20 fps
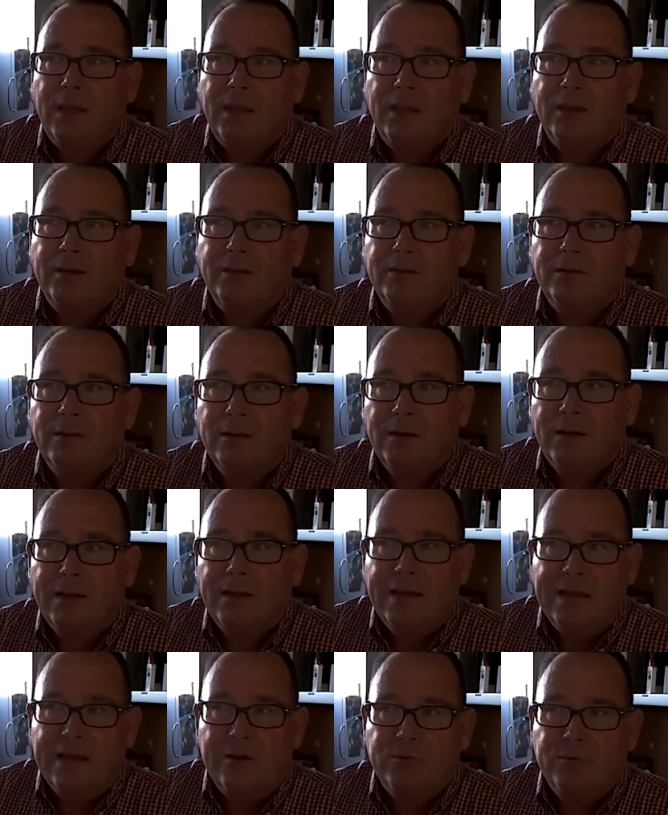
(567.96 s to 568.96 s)
And
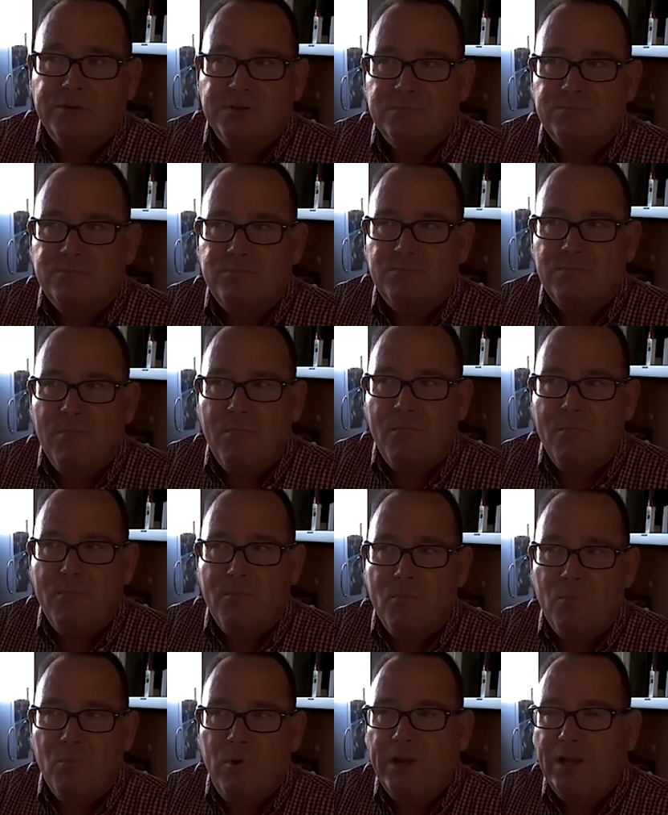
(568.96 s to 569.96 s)
it was
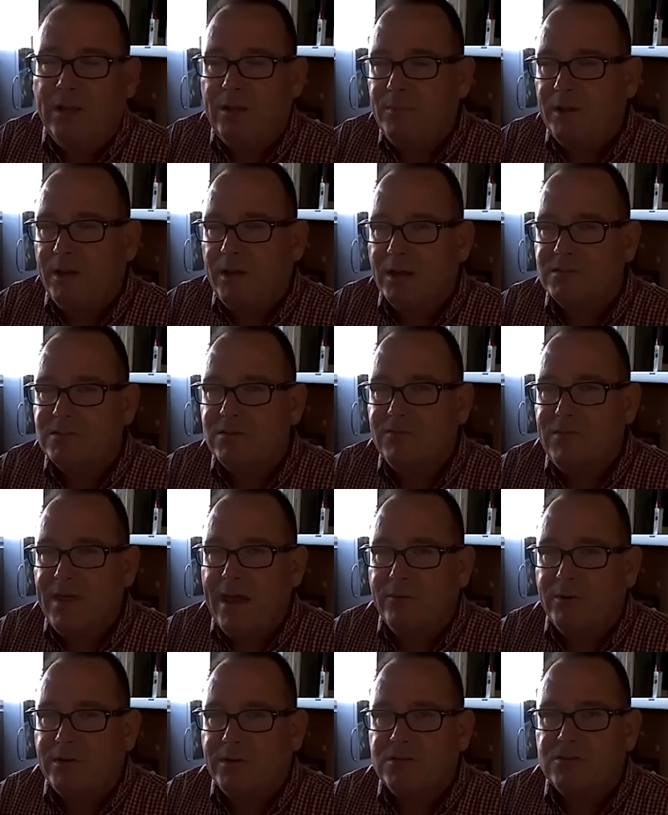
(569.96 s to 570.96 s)
really because of
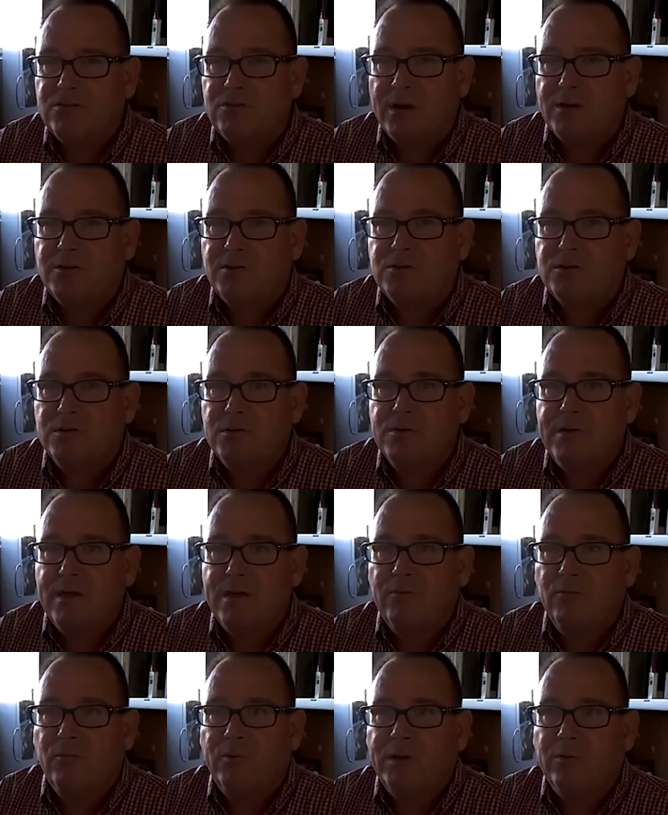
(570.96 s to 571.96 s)
that restructure
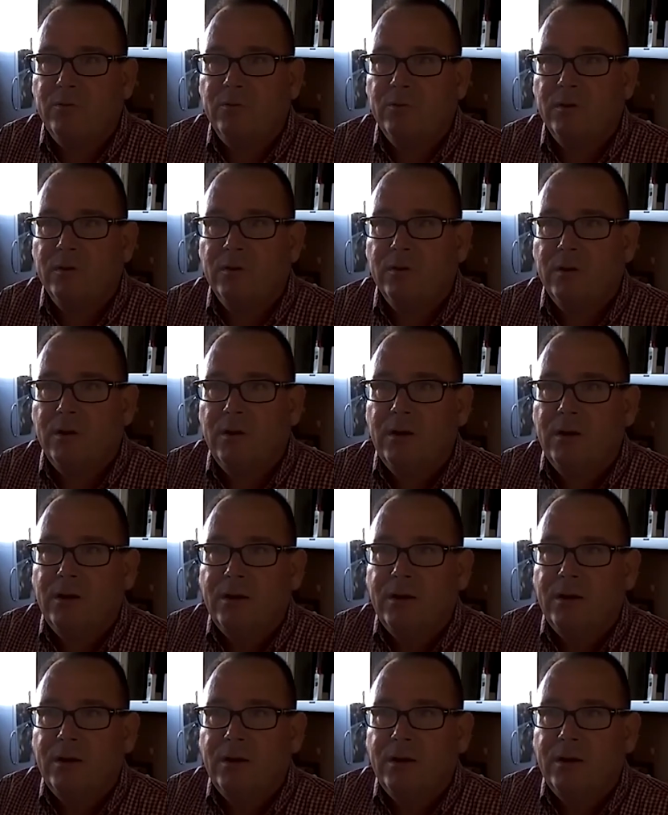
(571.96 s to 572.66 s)
that we were